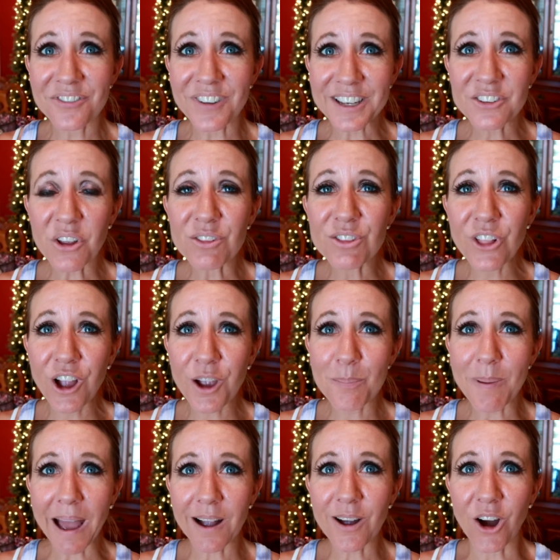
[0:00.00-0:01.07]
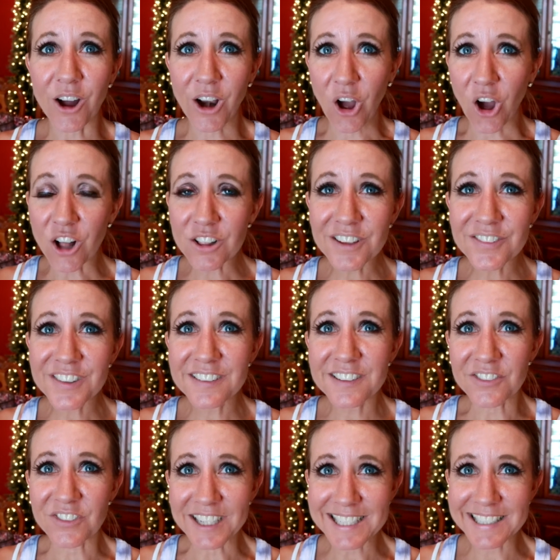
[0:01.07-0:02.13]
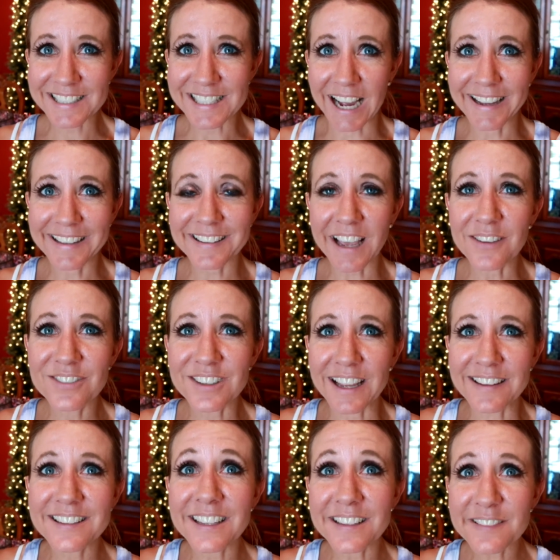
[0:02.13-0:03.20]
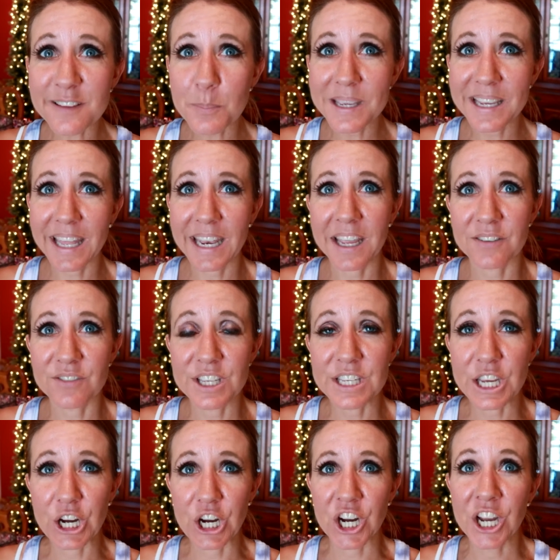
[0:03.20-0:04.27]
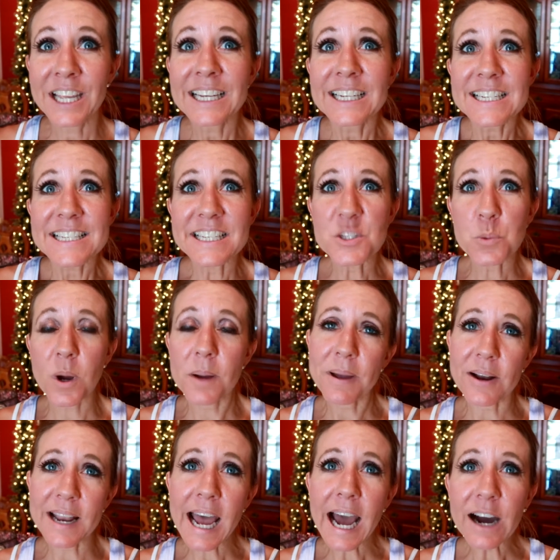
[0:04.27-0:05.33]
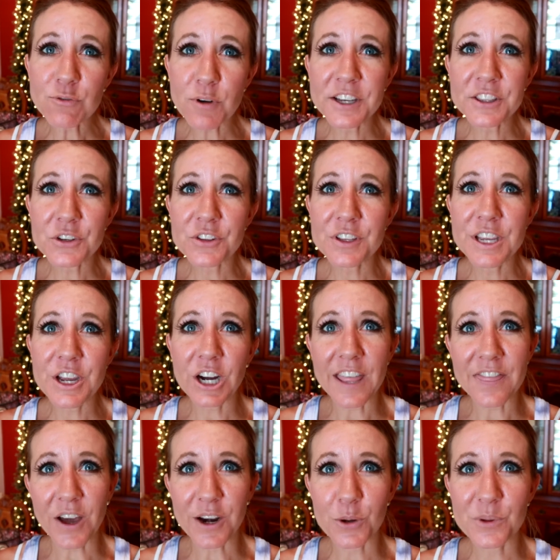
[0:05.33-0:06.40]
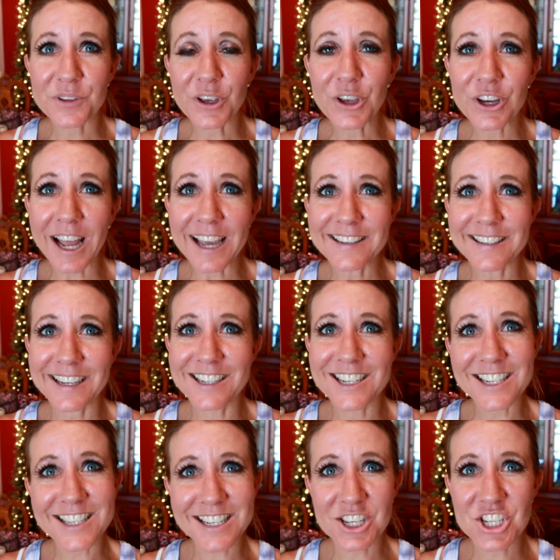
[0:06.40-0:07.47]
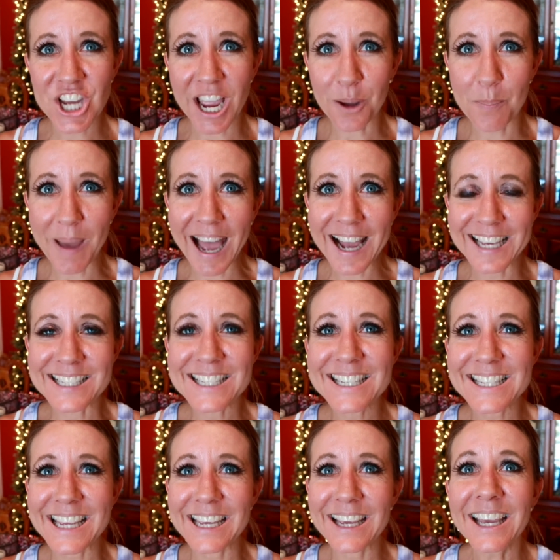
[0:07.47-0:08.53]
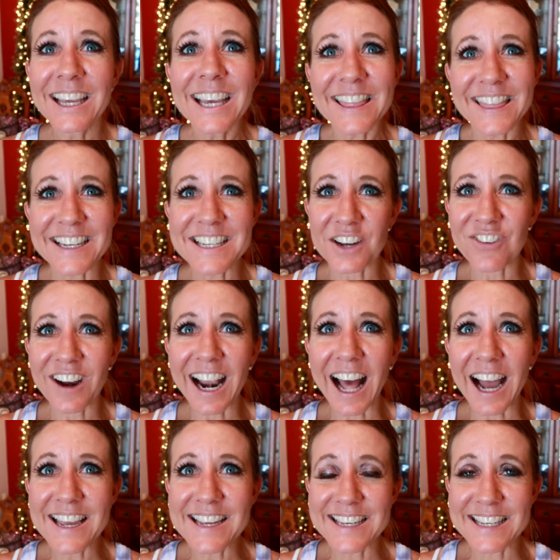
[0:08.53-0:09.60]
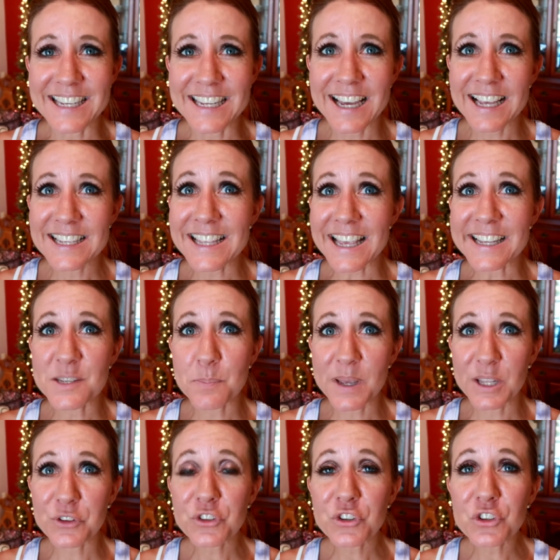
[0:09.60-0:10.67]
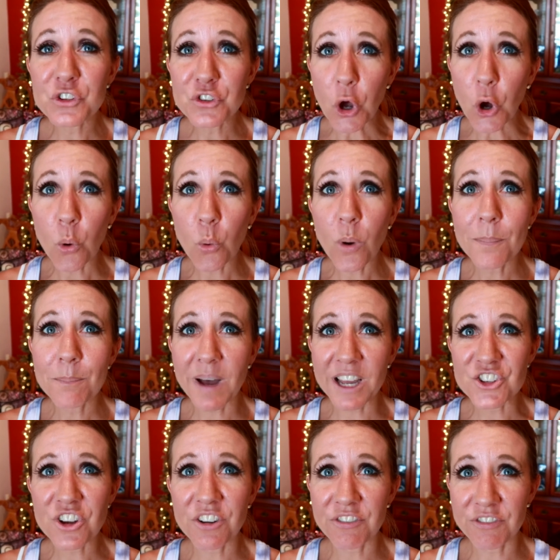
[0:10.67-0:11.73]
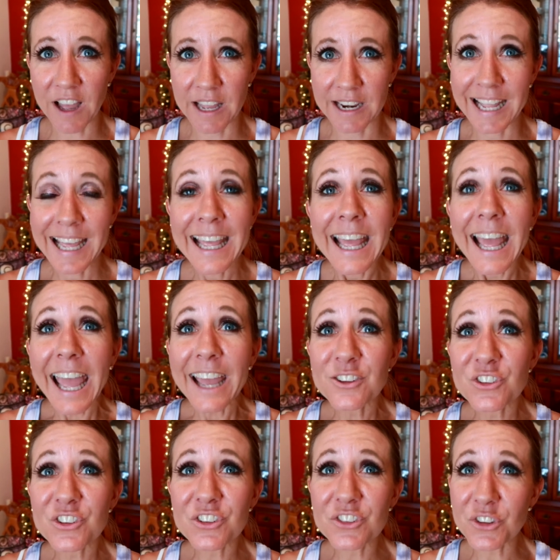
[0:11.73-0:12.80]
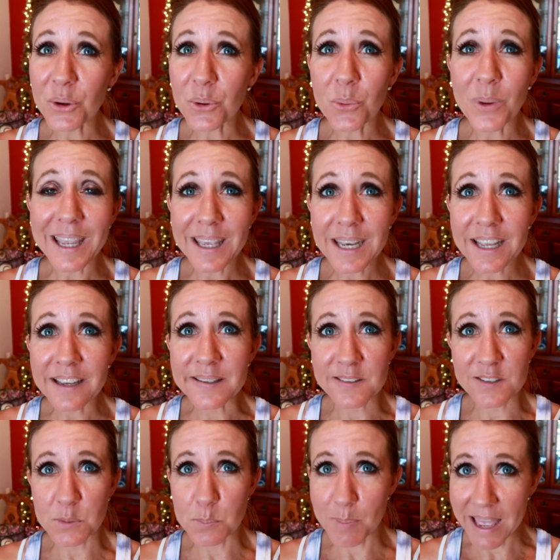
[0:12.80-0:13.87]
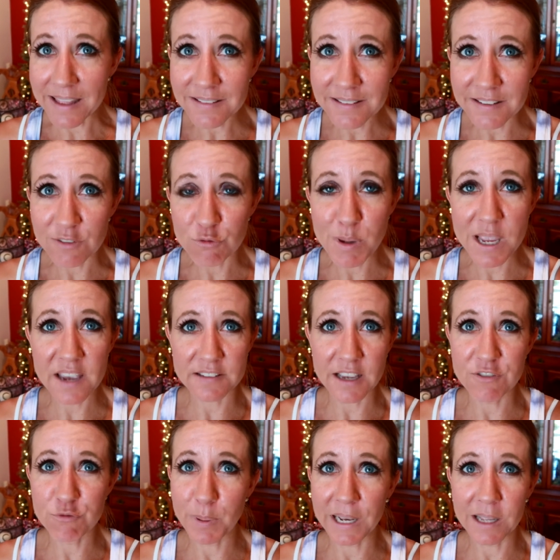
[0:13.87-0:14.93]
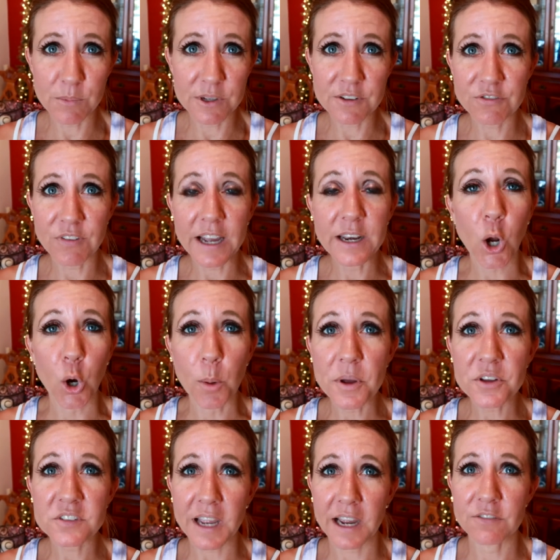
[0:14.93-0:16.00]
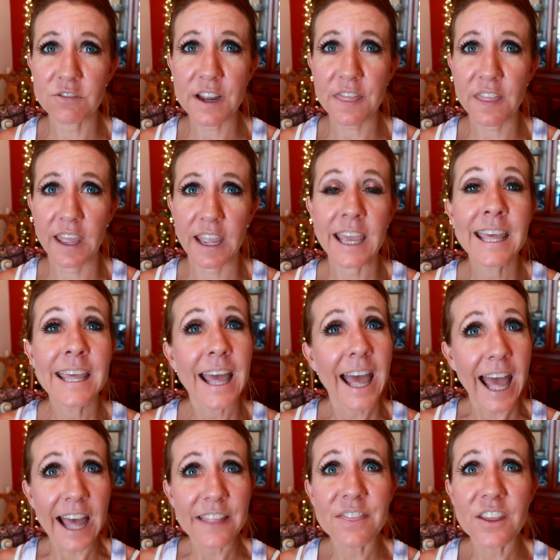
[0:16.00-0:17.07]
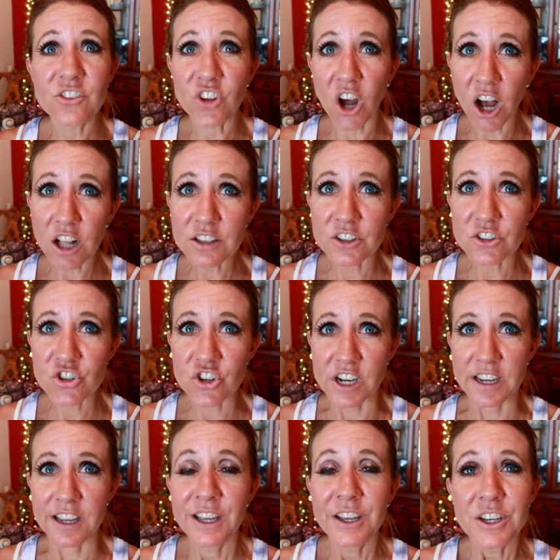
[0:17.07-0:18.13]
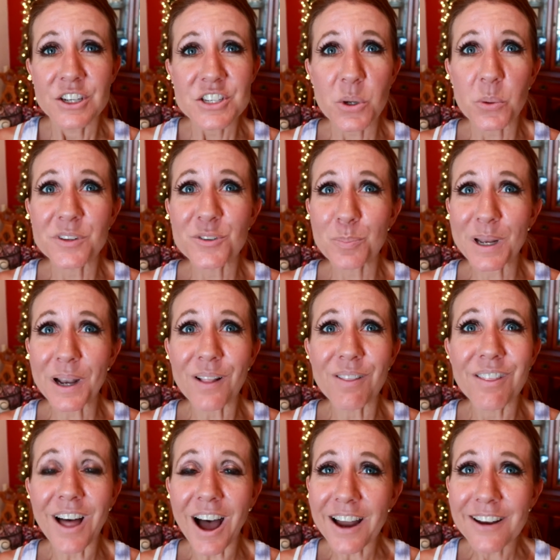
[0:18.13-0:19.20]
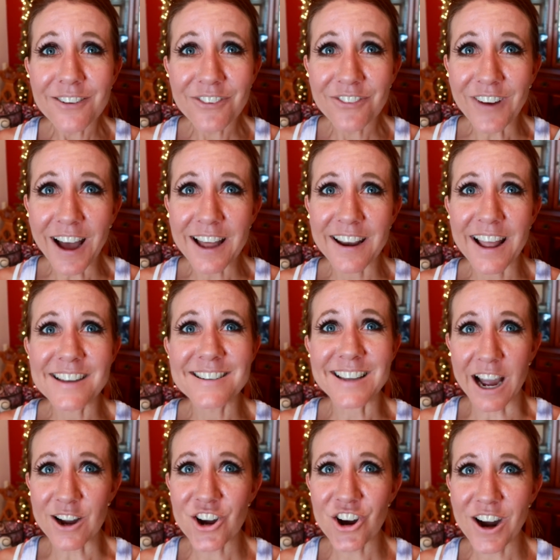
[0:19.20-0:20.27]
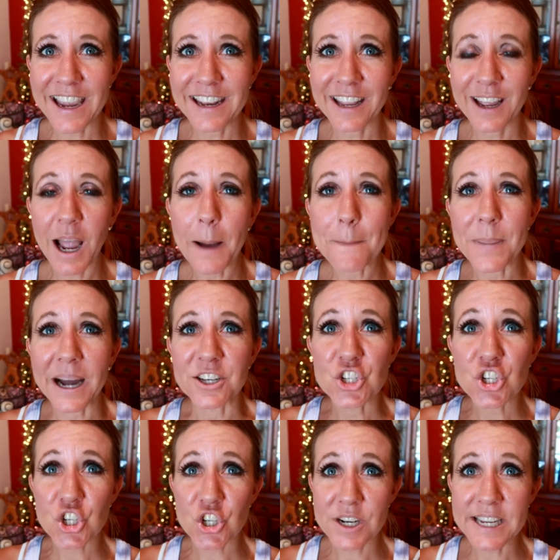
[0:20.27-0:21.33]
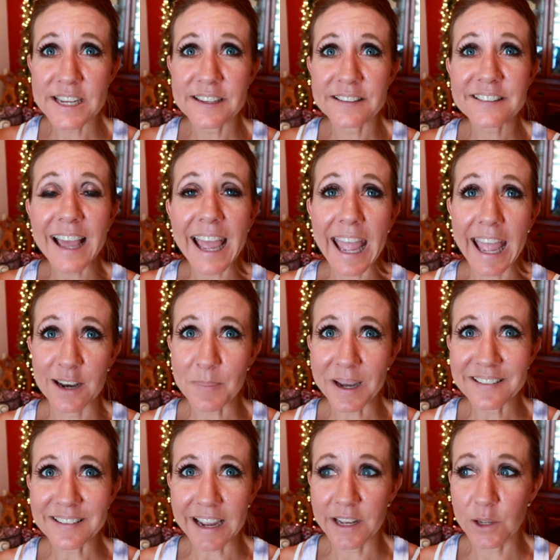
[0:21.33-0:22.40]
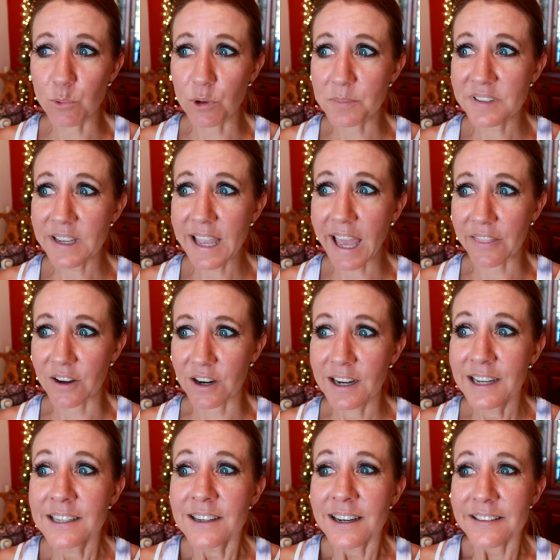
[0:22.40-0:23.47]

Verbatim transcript: Fun to look back on all of the different designs I've done since the beginning of the year. Since we're about halfway through the year, I thought it was a good idea just to check back and see the different ideas. It's been so much fun and so inexpensive because I've been able to find almost everything at the Dollar Tree. So it's been a lot of fun decorating my trees and my dining room together.